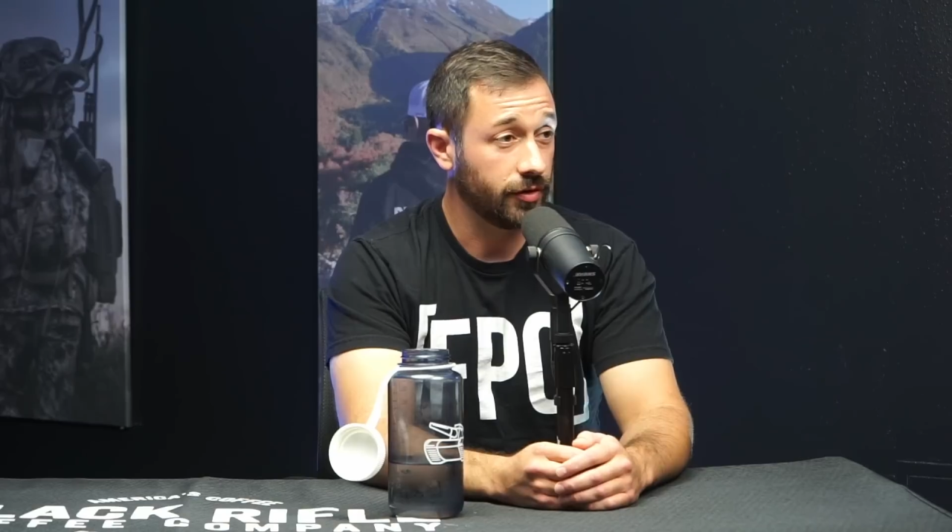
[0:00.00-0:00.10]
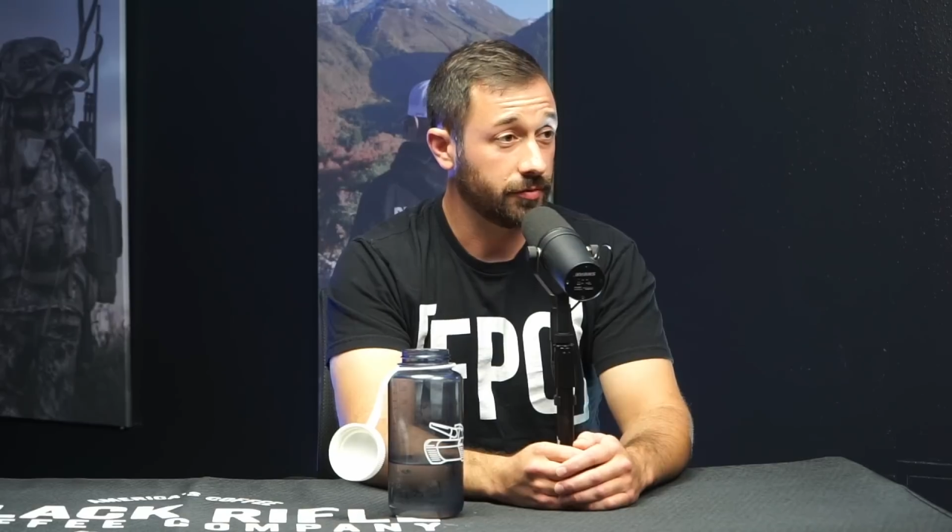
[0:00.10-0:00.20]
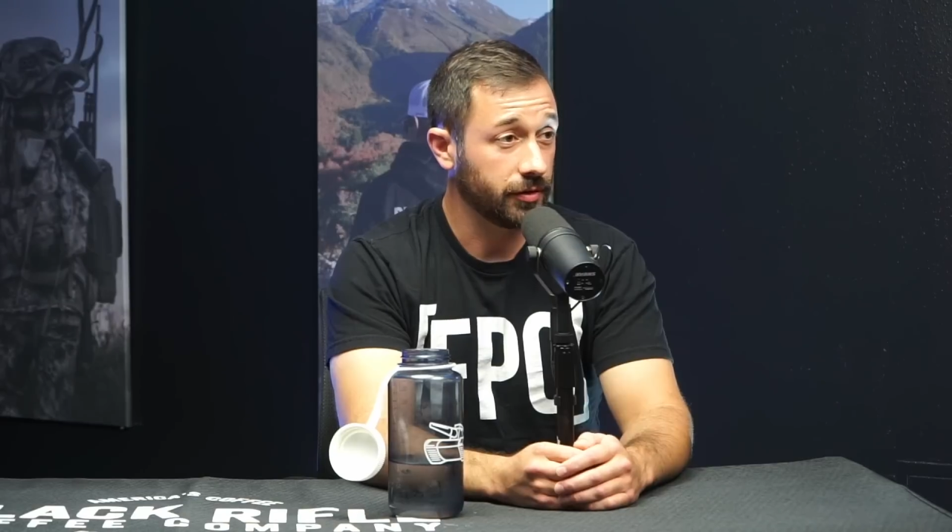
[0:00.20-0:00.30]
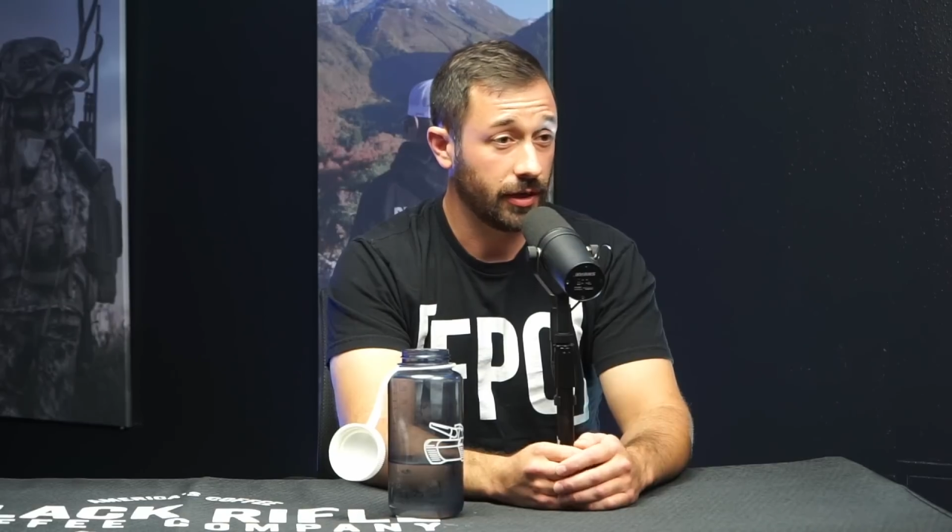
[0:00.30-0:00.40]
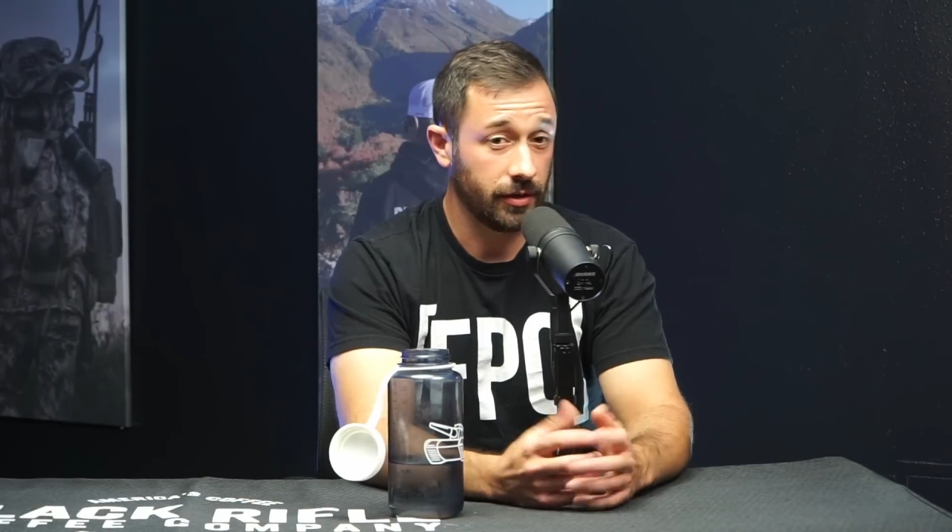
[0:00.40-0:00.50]

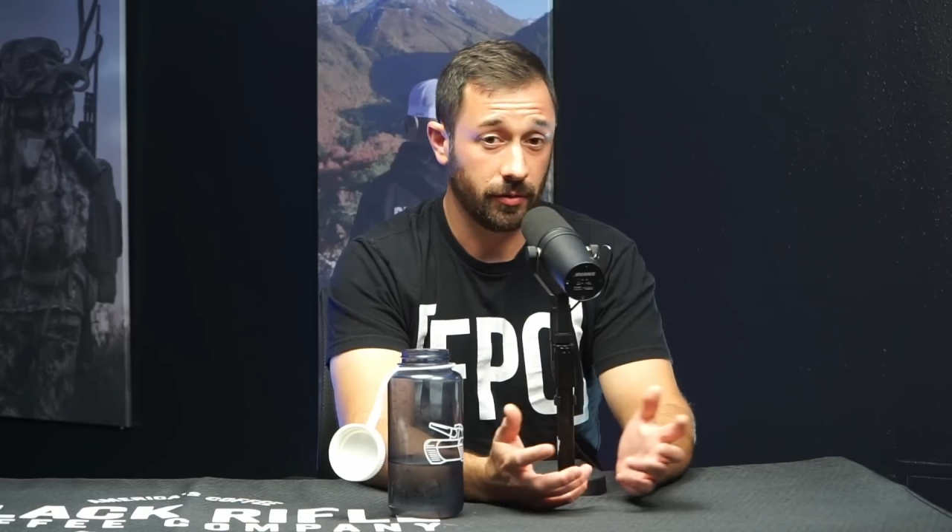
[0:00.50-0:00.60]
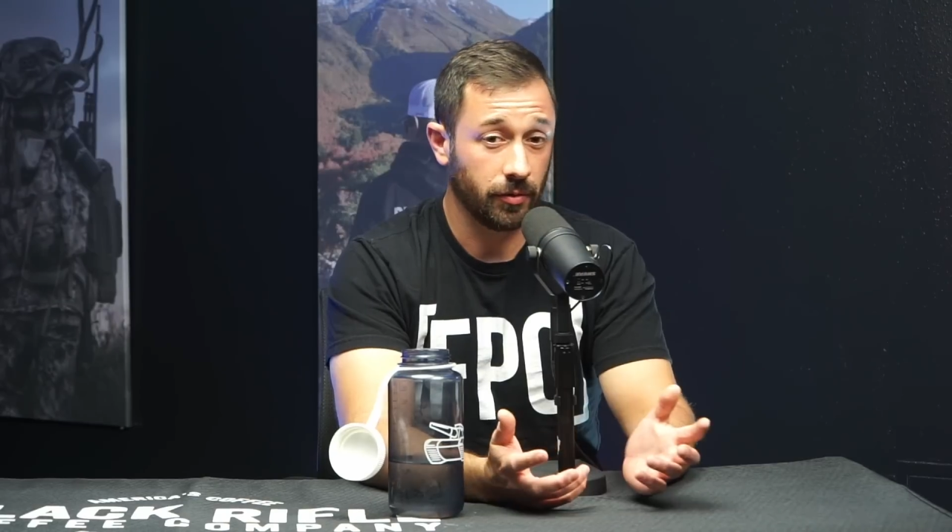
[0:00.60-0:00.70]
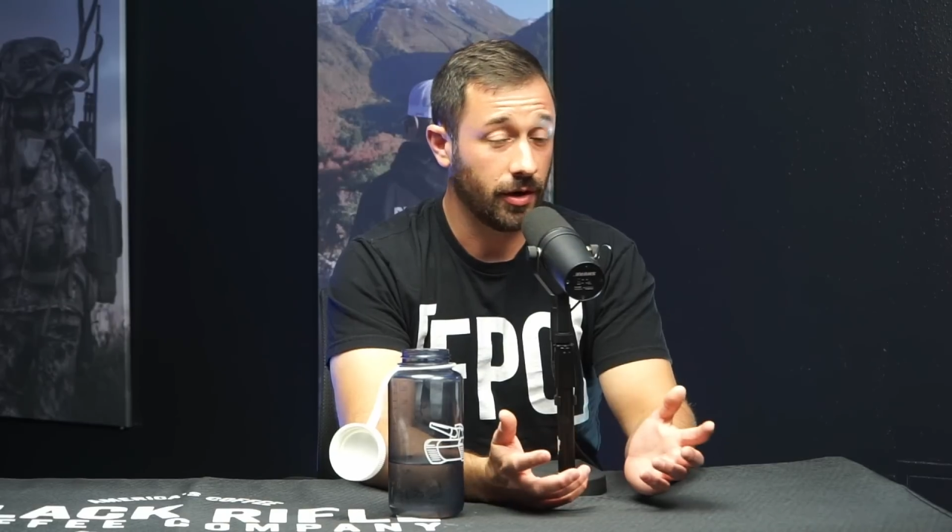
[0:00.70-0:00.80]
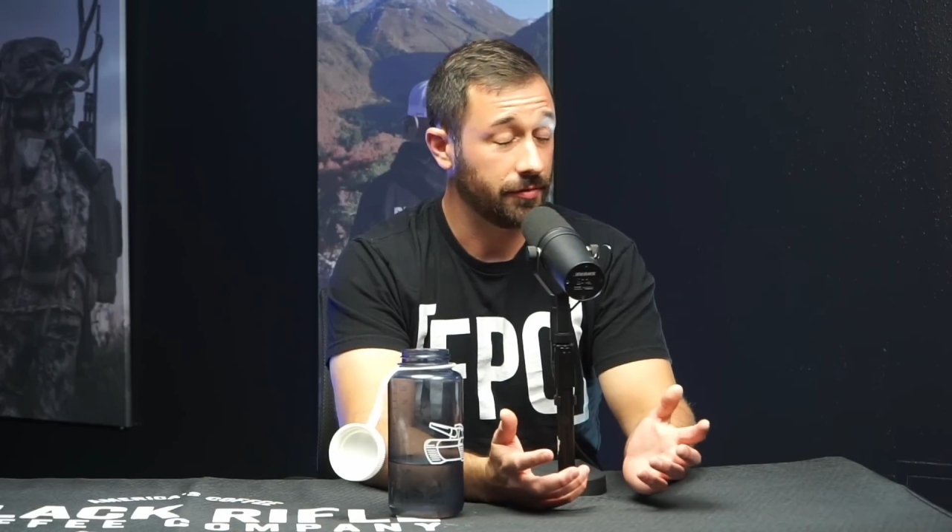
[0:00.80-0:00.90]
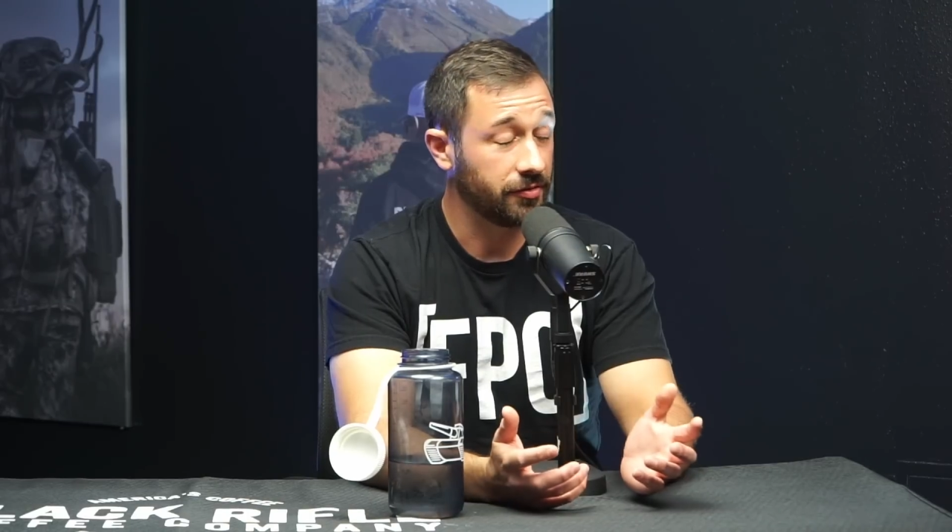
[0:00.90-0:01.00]
stuff like that,
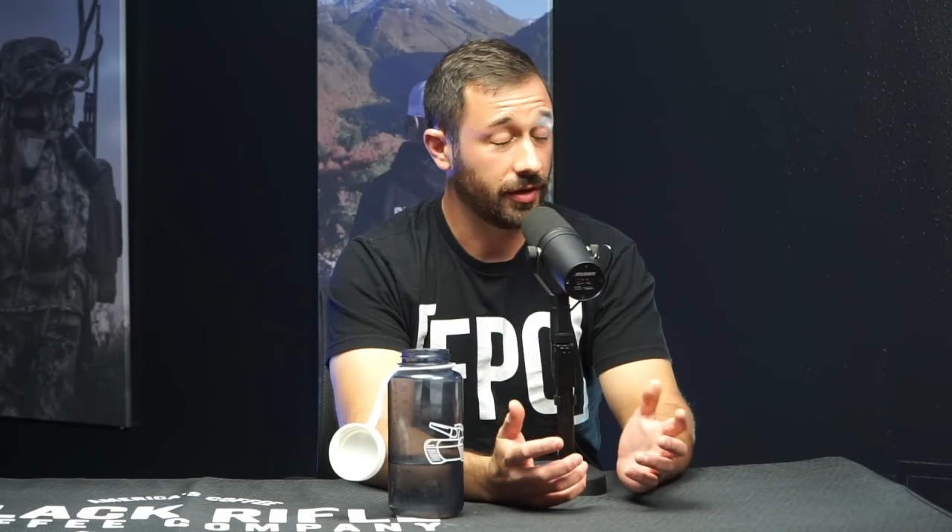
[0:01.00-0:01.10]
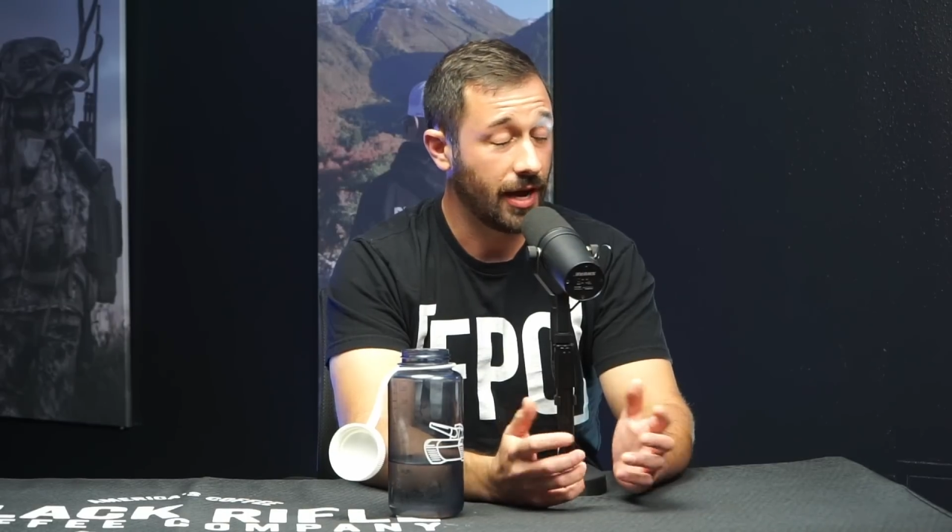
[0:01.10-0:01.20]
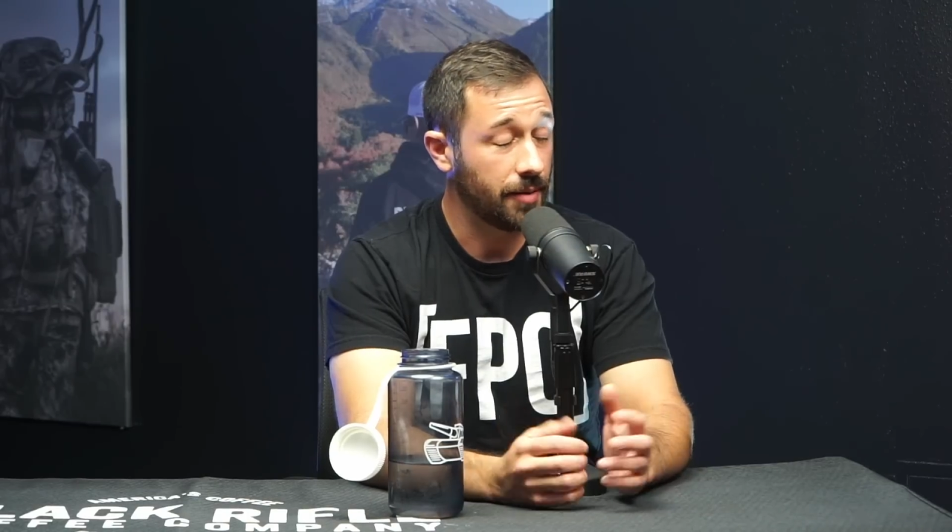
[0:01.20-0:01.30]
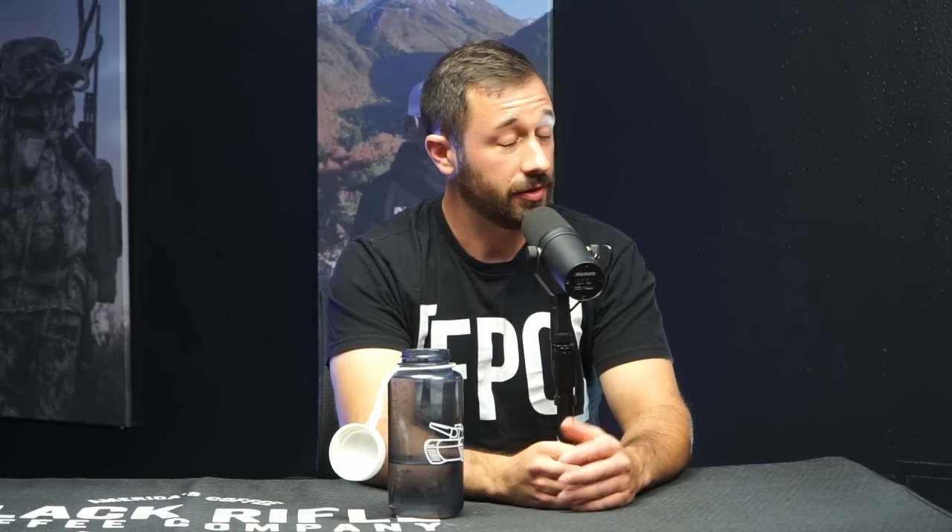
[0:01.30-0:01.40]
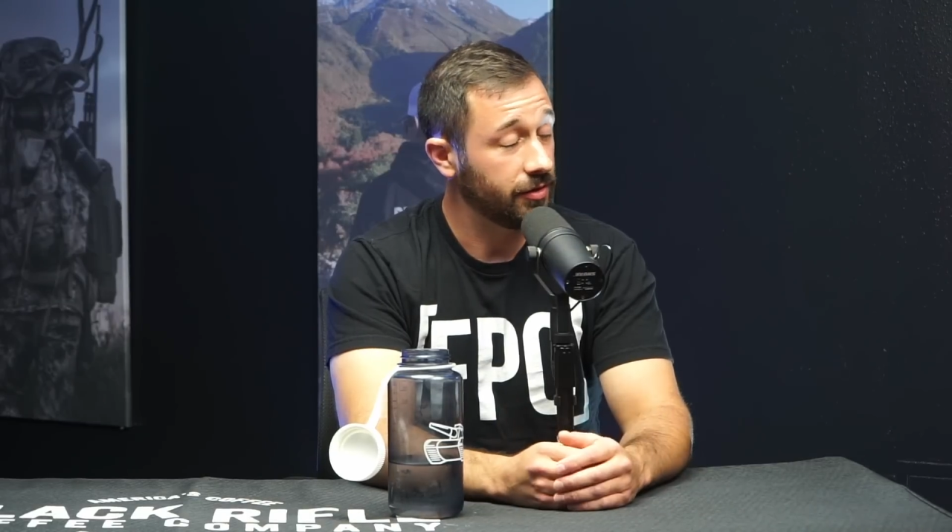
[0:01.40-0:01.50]
we're obviously happy